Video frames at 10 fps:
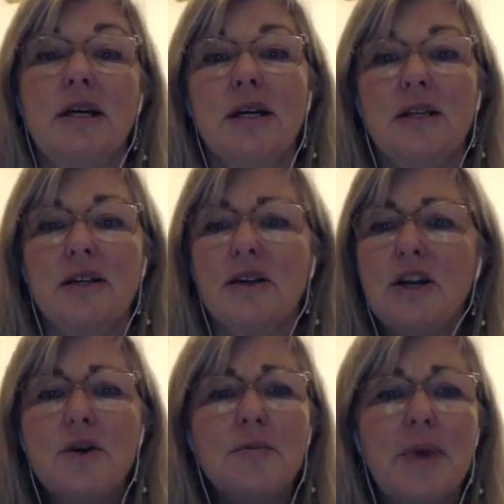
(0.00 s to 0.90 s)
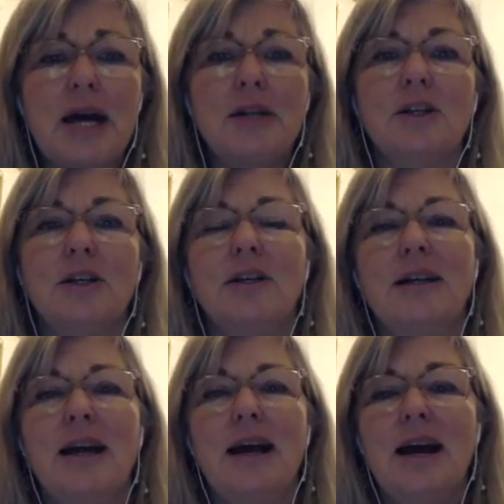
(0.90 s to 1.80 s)
So can you imagine
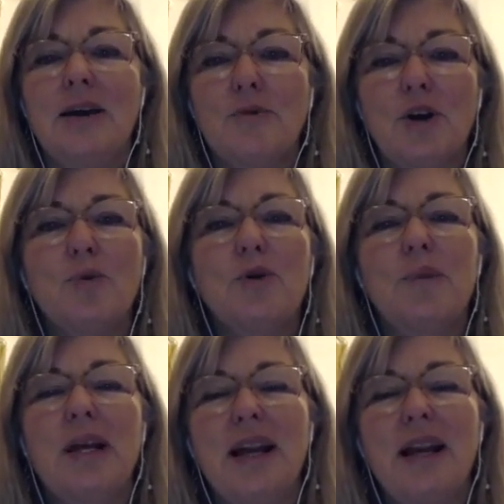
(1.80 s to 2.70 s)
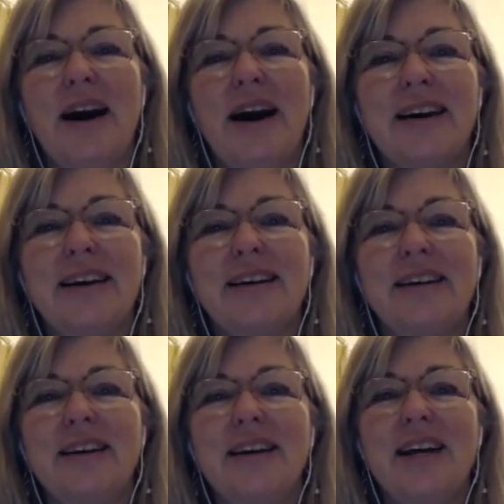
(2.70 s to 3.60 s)
what it would be like
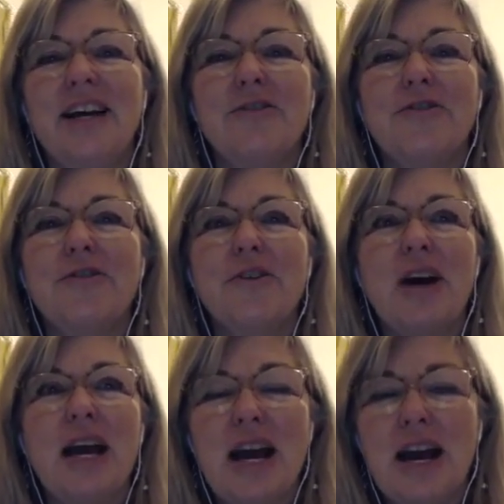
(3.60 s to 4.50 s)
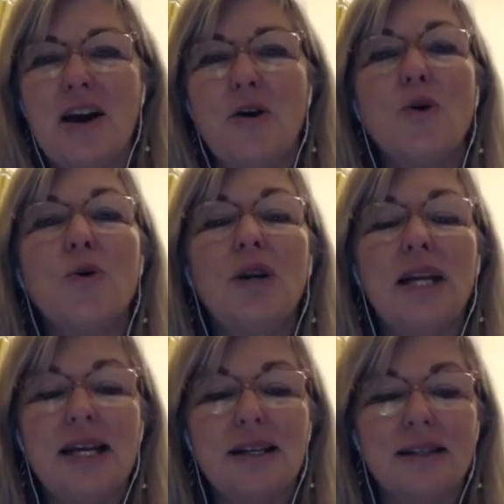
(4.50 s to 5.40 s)
if all
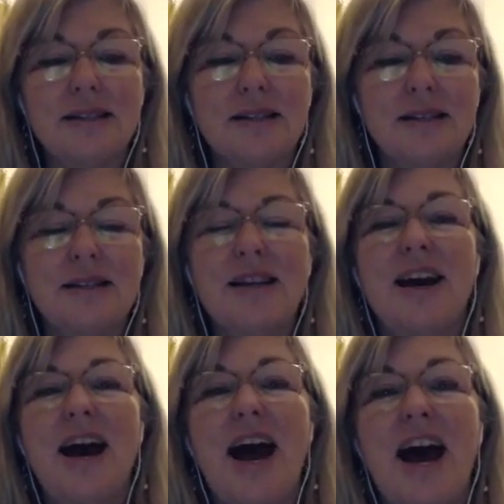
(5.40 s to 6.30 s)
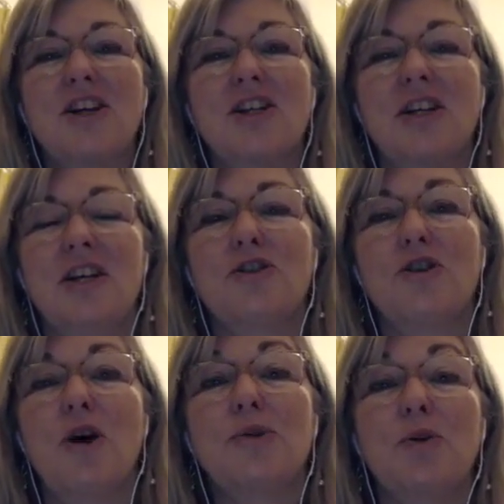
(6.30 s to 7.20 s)
leaders actually
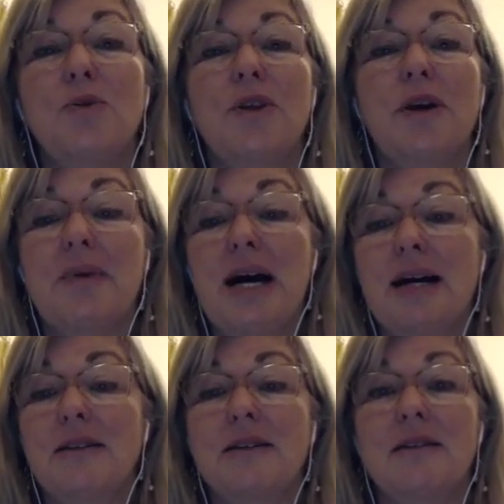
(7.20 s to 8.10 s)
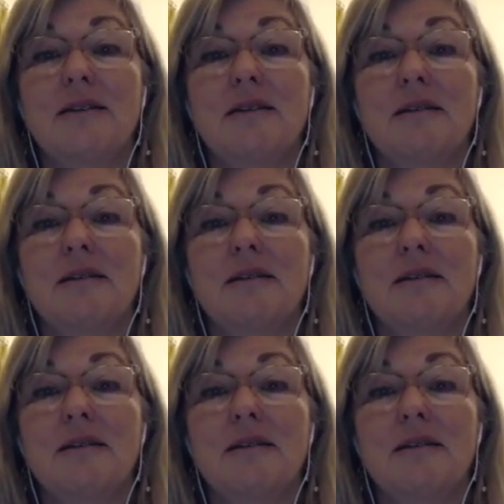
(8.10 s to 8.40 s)
dropped all their masks?